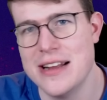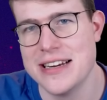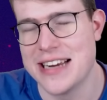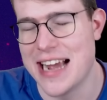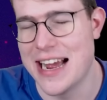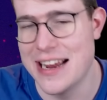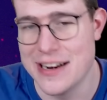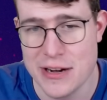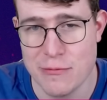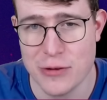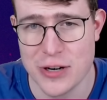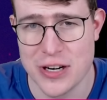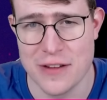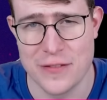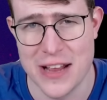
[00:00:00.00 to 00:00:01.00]
the Cannoneer
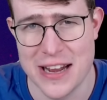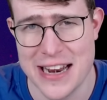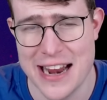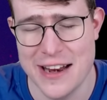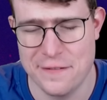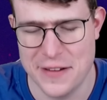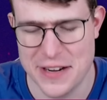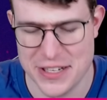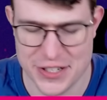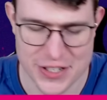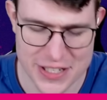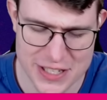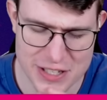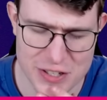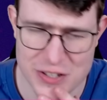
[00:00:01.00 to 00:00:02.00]
wouldn't have done anything. So,
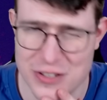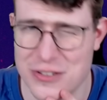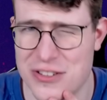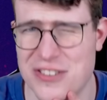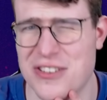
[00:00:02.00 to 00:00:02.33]
this is good to